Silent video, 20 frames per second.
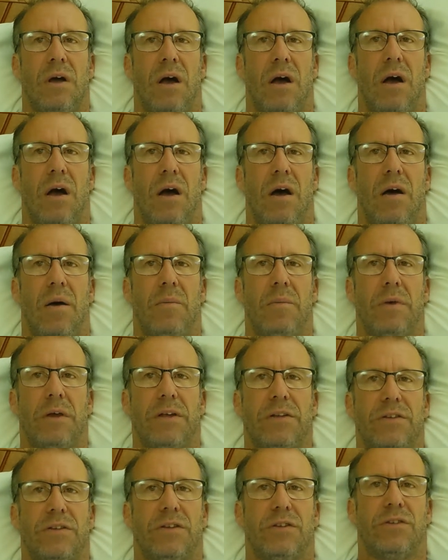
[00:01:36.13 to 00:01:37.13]

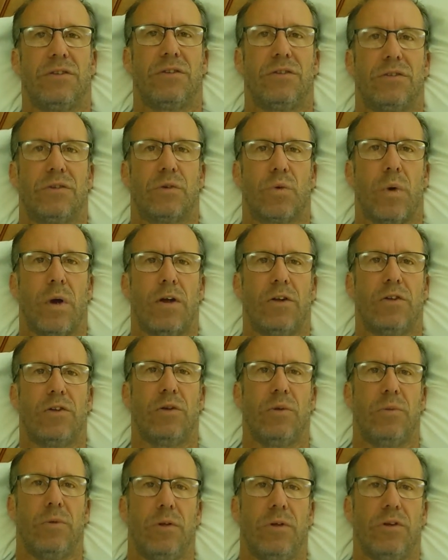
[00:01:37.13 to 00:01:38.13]
It's a square
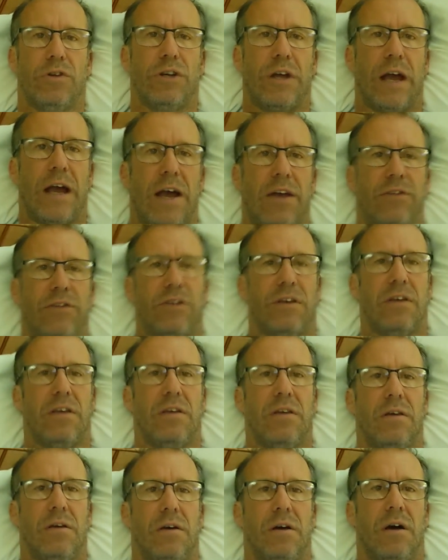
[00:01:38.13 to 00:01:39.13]
tubular
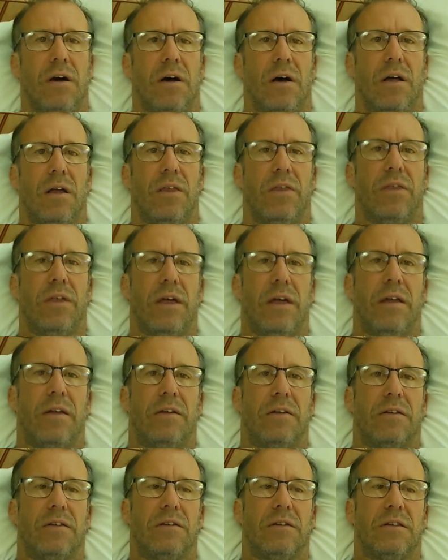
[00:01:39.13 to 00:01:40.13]
chassis that
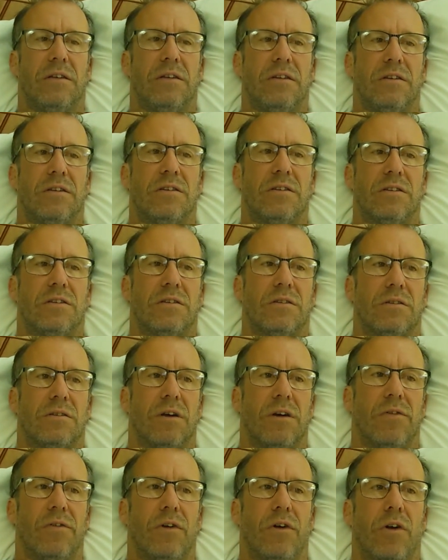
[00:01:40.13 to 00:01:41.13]
is
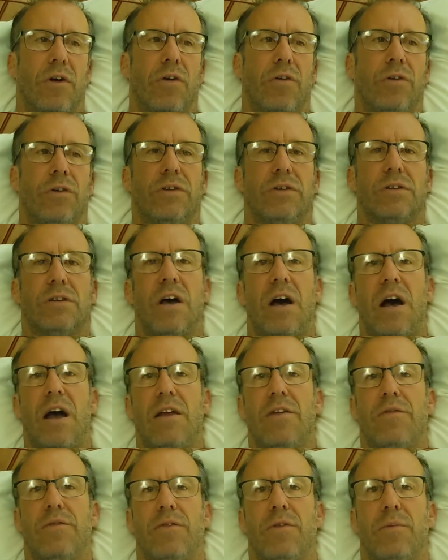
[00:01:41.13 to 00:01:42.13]
of our own
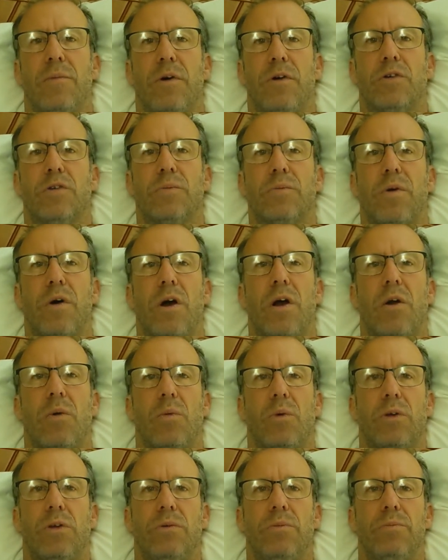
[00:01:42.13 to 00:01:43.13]
design for the most part.
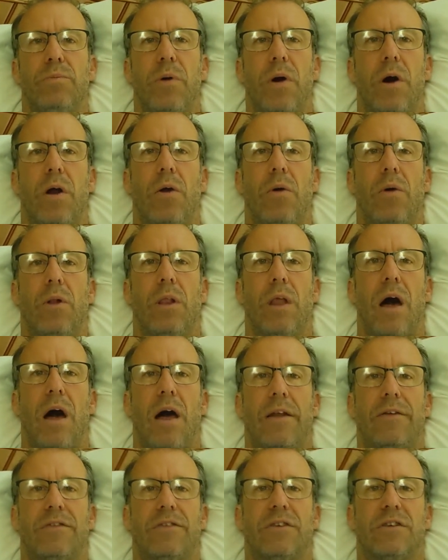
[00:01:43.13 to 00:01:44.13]
We borrow a lot
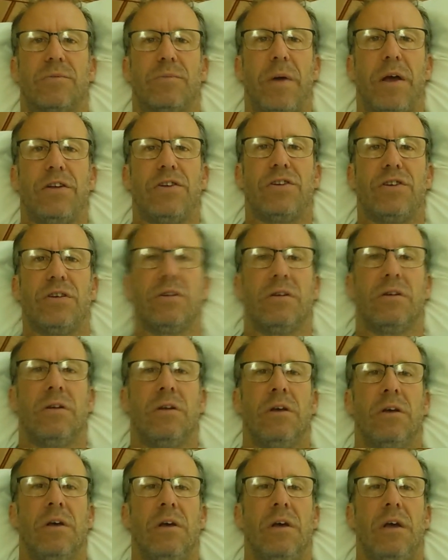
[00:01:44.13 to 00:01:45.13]
of suspension
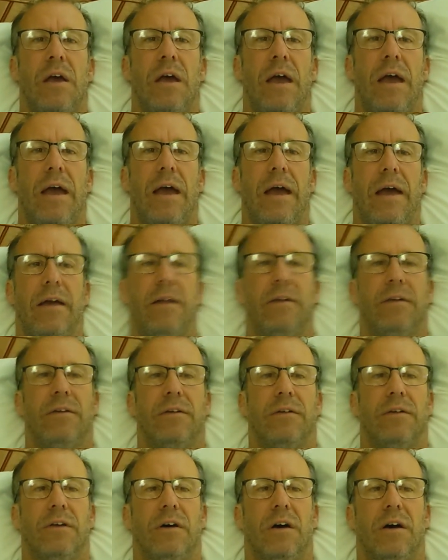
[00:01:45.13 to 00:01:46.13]

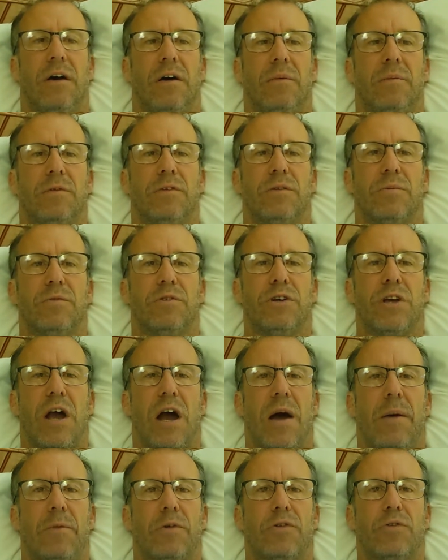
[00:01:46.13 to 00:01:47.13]
and some
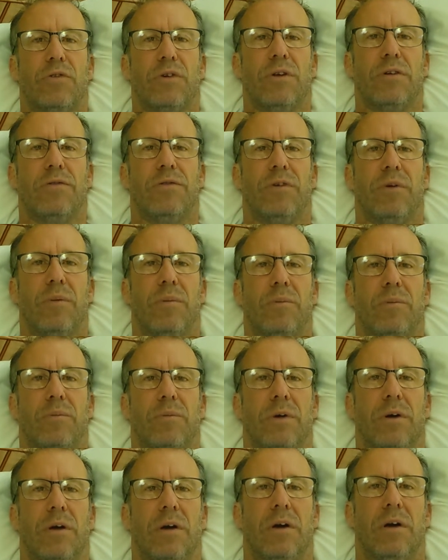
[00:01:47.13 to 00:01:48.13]
geometry from
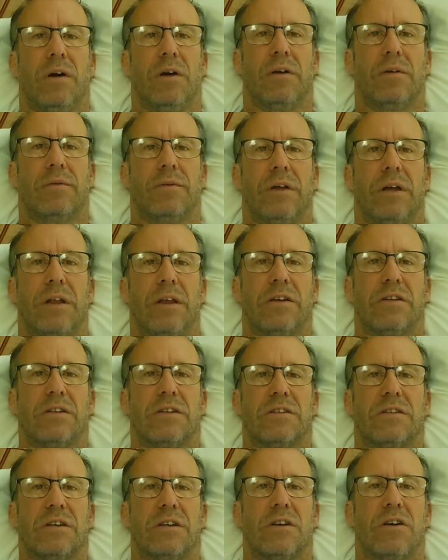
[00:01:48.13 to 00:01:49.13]
an
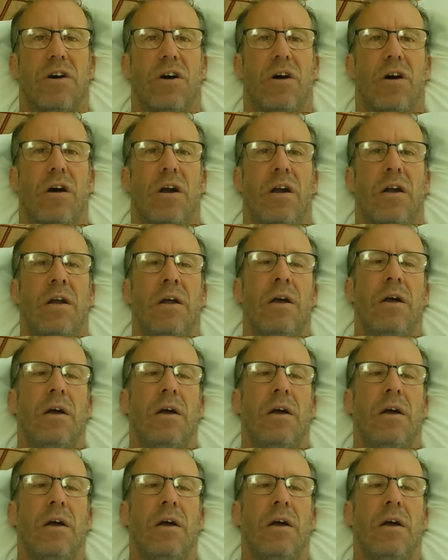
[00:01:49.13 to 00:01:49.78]
existing car,